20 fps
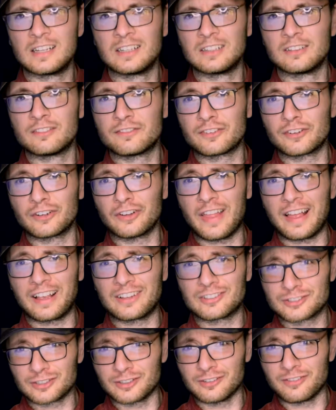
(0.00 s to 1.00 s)
For like
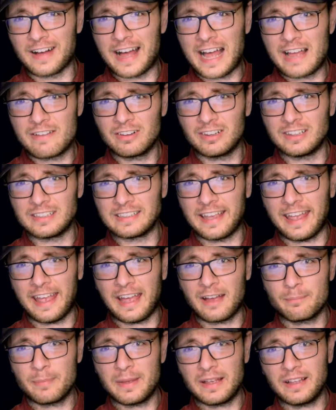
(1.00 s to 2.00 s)
survival and
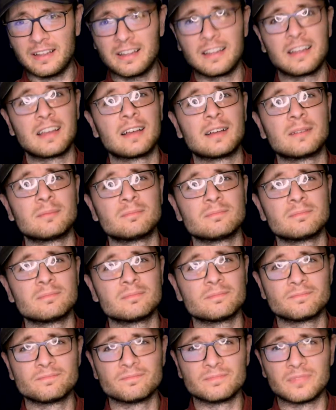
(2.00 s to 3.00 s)
camping,
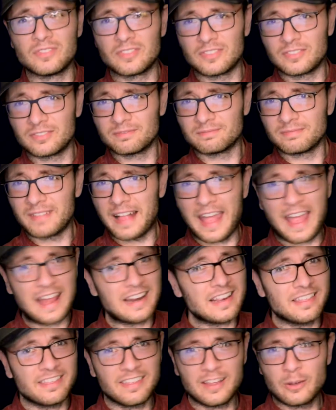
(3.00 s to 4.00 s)

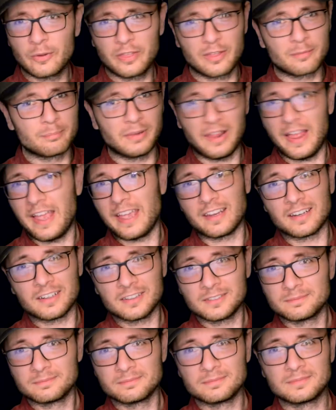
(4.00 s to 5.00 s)
anything with a blade
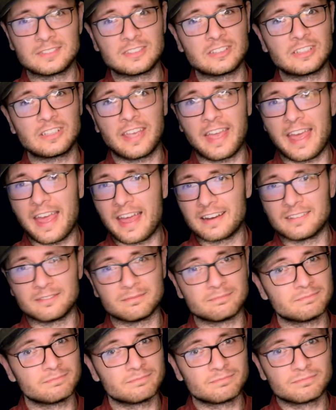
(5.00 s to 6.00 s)

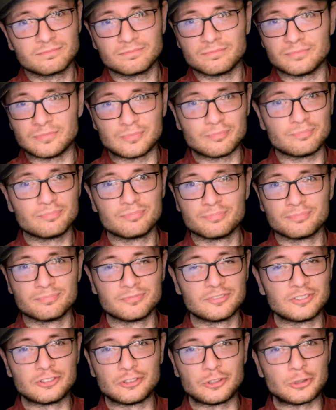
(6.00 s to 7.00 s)
can
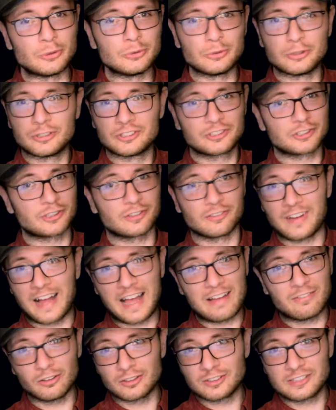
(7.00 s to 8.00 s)
do
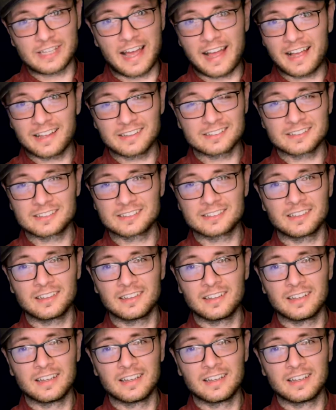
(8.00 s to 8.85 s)
survival tasks.